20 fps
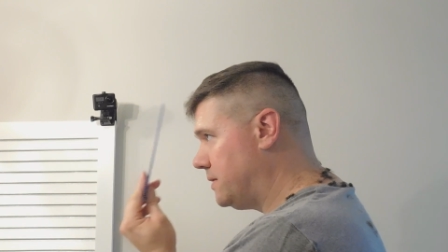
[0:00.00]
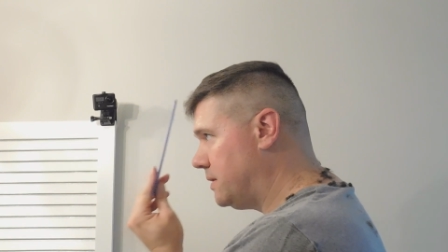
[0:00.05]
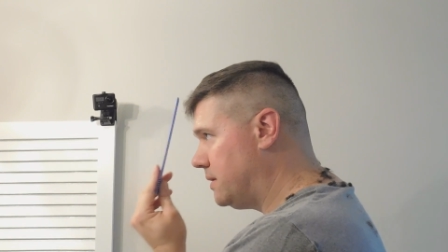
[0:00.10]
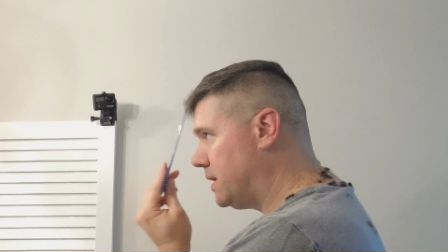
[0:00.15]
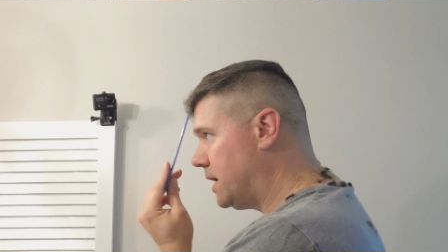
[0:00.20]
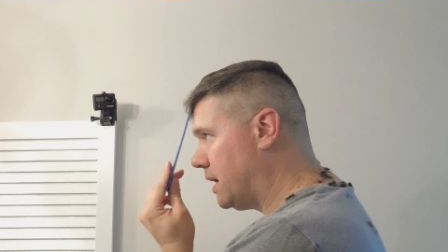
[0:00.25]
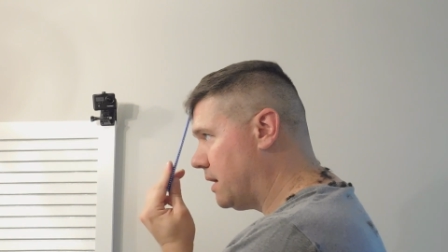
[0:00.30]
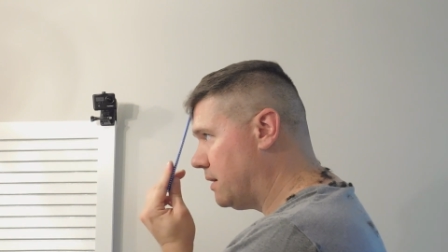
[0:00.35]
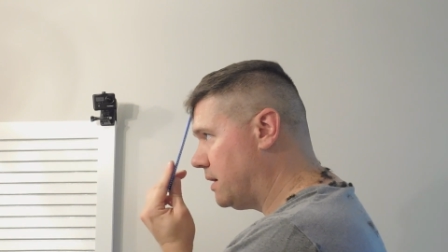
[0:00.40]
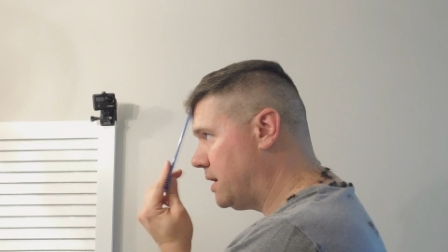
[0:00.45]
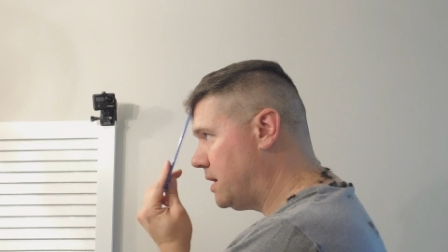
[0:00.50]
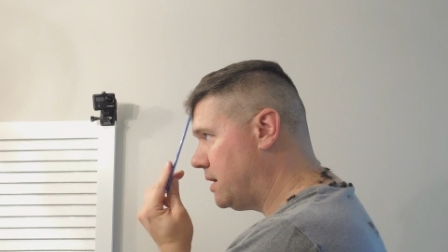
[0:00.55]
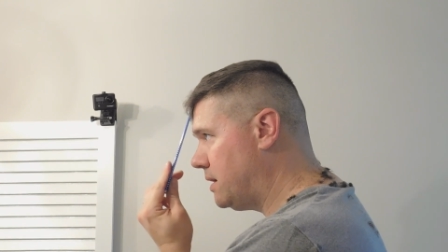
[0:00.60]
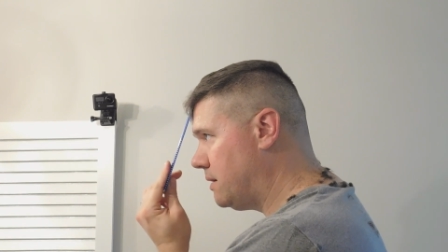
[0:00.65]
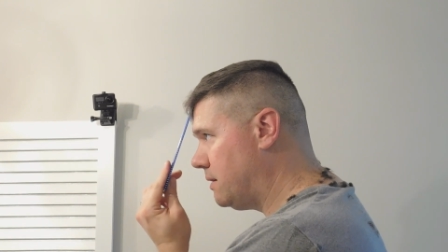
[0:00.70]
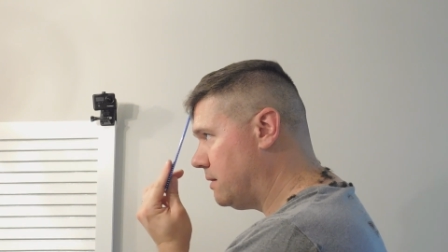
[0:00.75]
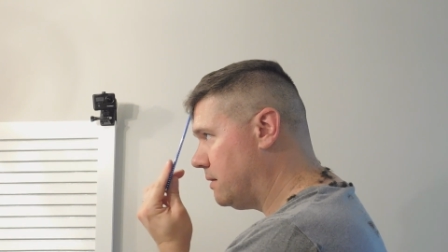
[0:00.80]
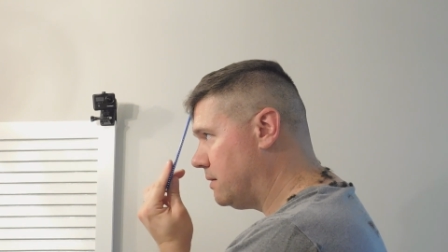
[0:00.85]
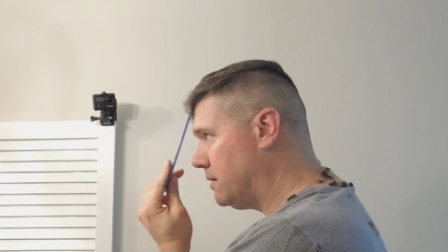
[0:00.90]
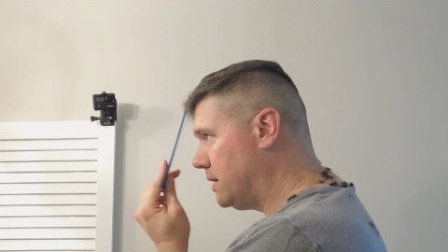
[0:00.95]
down
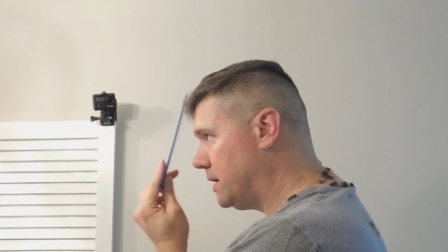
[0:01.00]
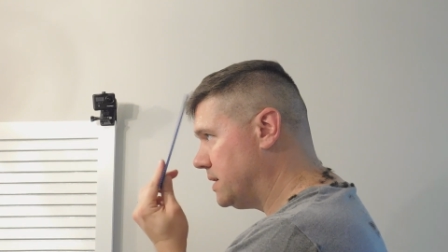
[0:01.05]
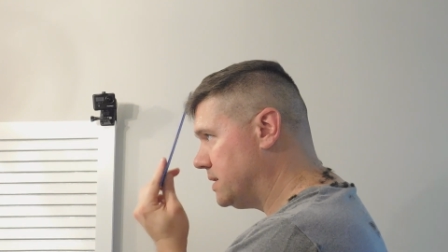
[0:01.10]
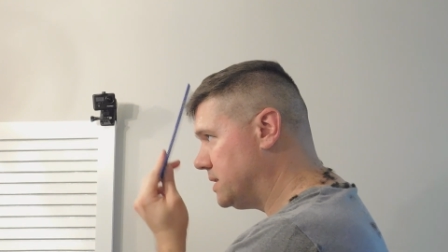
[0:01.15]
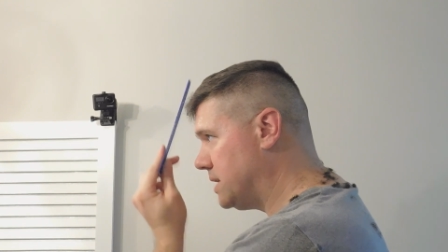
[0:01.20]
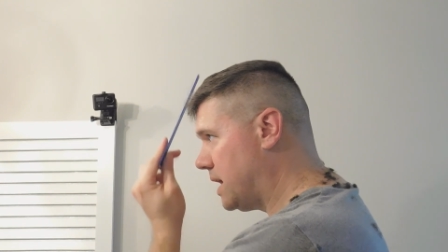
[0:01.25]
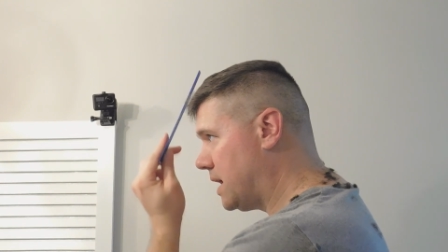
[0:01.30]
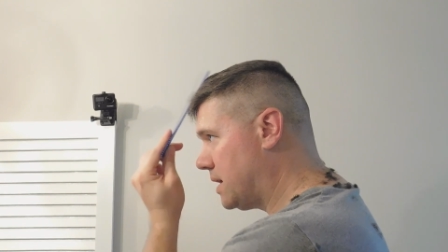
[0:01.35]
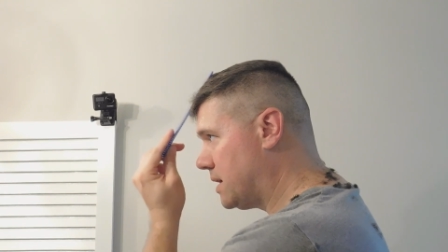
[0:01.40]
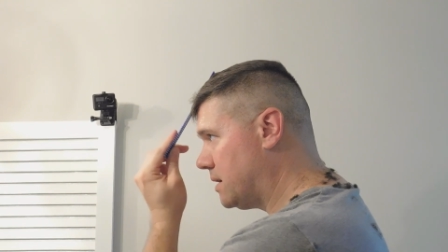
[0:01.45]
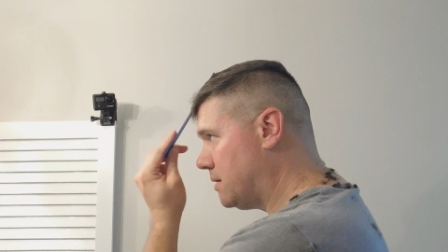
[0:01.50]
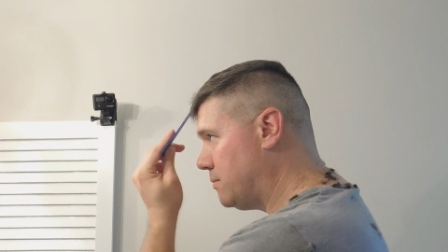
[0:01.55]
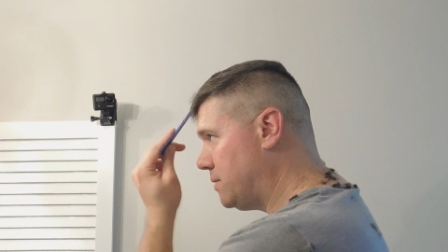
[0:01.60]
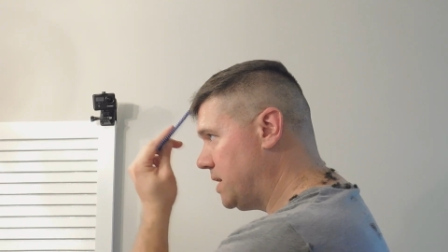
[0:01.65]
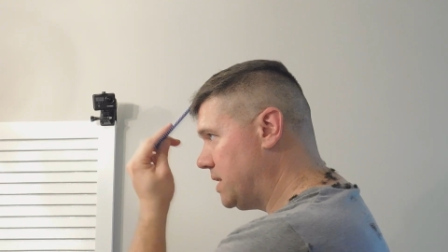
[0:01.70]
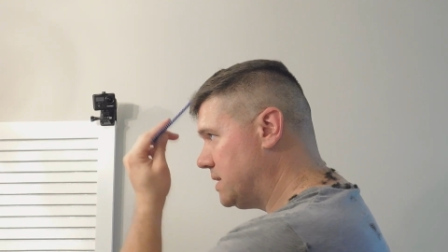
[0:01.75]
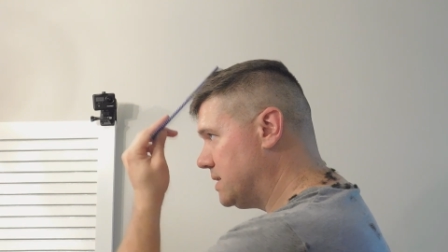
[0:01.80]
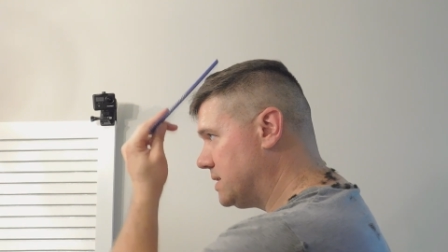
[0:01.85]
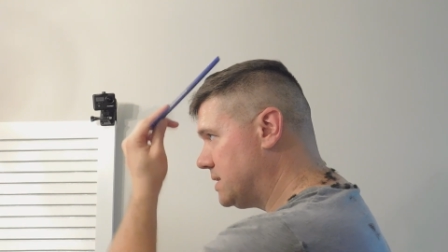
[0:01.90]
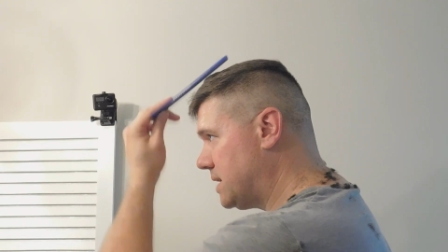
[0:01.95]
here is not going to be
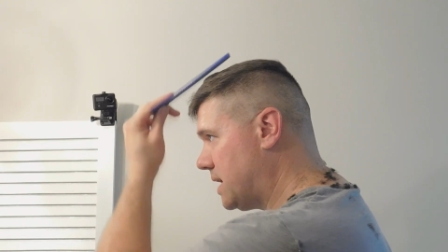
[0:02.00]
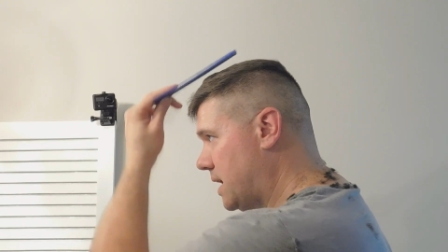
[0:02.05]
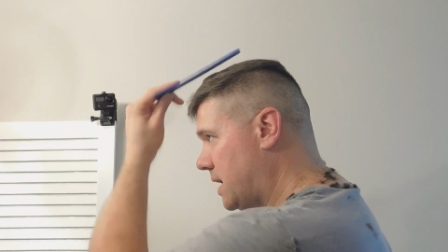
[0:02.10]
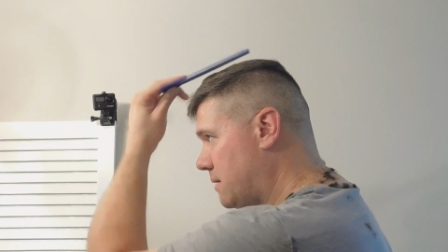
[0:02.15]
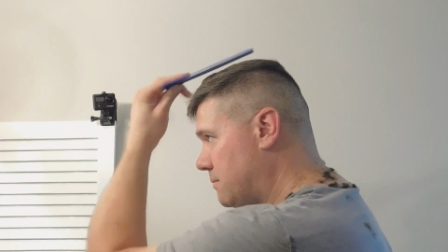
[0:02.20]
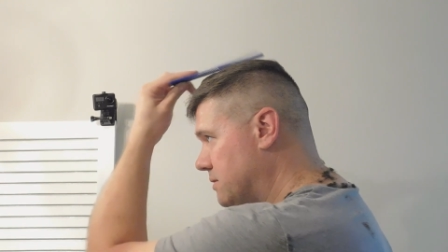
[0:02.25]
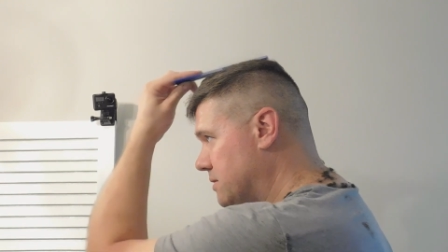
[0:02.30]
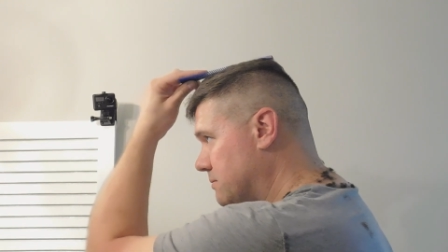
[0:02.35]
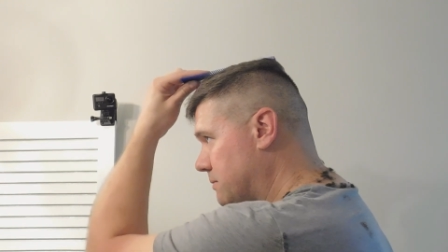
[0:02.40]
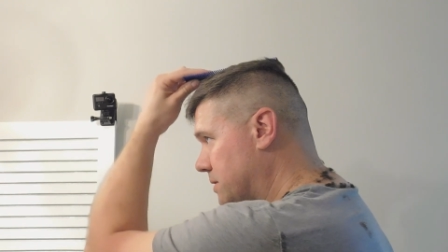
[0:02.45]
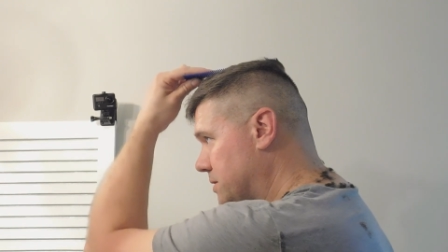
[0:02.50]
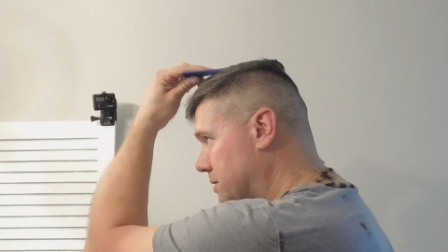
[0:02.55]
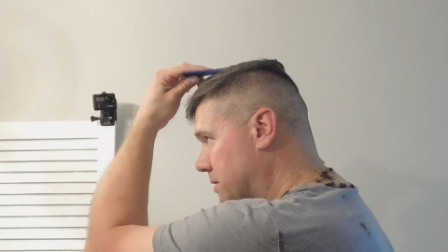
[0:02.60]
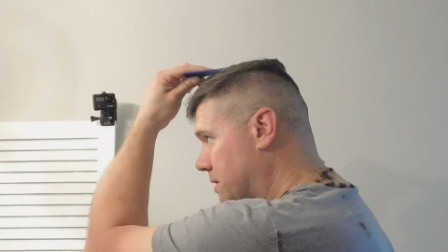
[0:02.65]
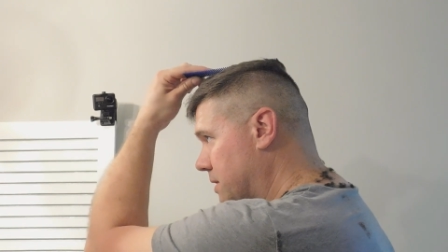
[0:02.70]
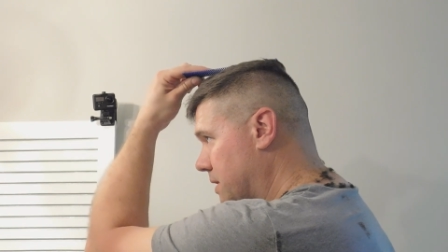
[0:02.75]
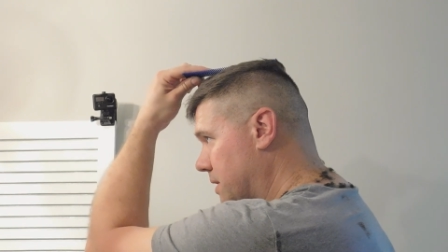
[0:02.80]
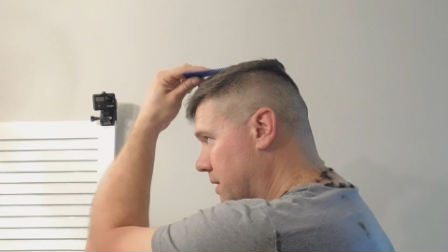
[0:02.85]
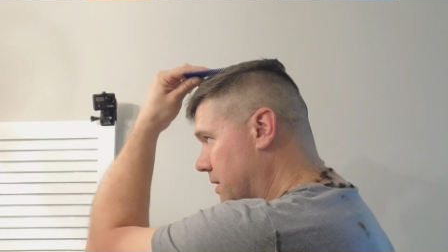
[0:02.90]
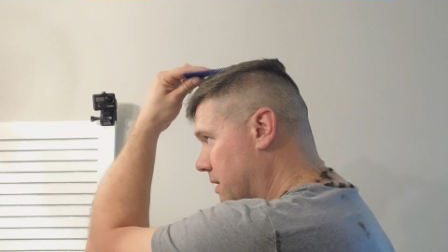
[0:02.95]
the same as what you're
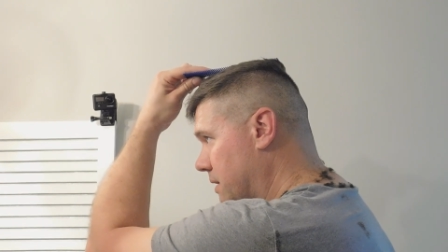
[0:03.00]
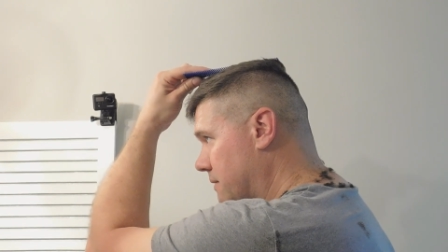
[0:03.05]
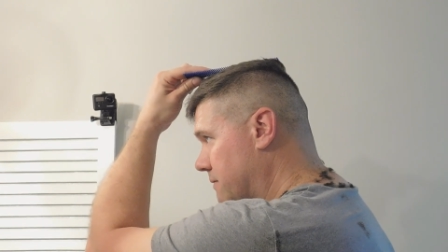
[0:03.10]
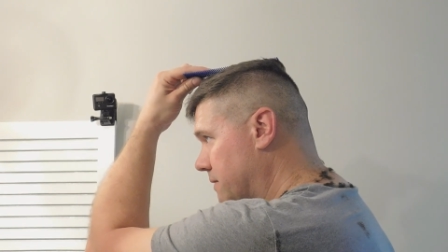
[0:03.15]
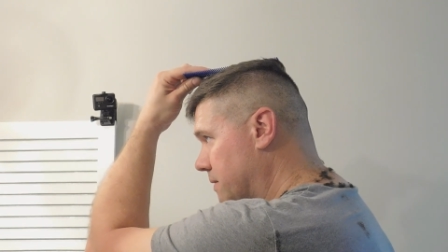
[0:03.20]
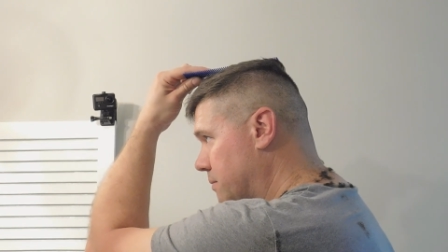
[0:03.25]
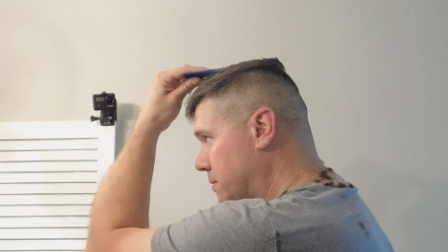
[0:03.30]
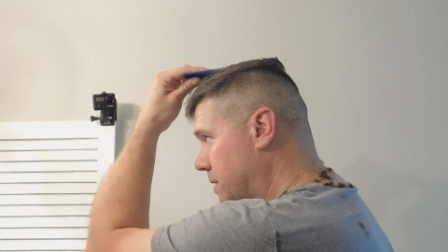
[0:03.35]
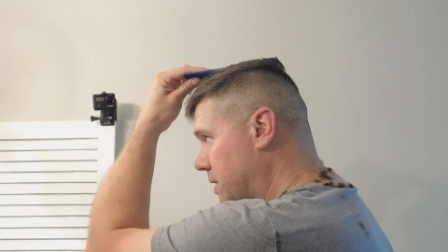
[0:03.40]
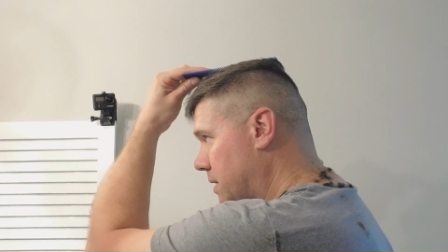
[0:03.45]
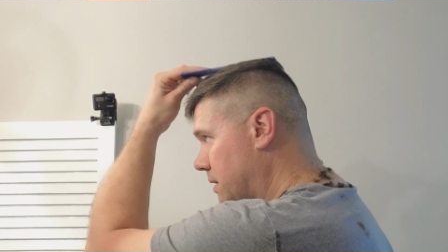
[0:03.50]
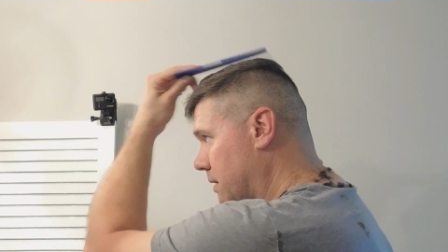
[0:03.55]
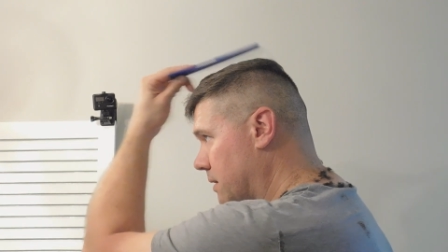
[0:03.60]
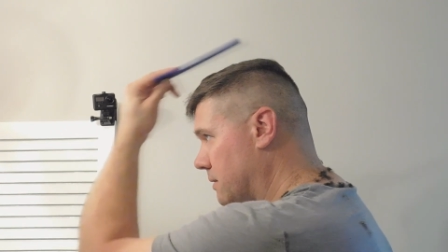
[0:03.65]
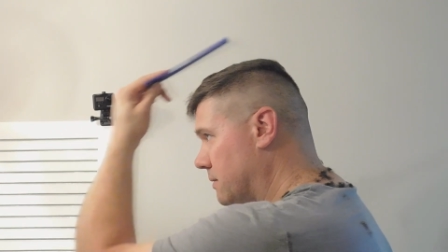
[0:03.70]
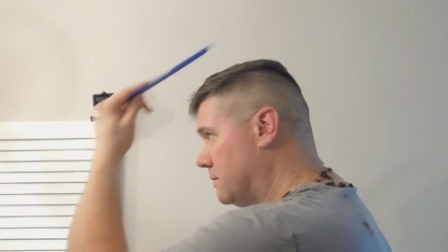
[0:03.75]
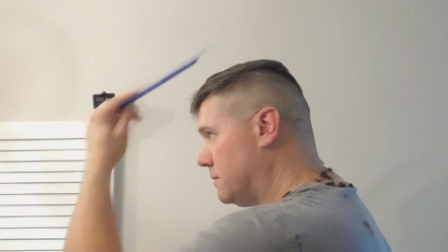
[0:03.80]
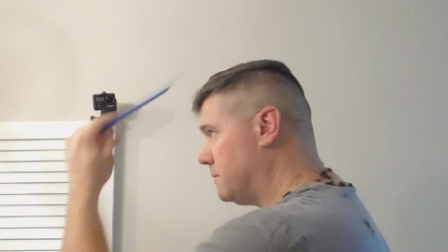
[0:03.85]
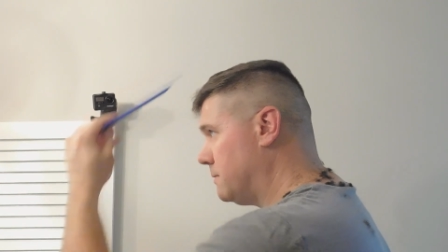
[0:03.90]
cutting off up here.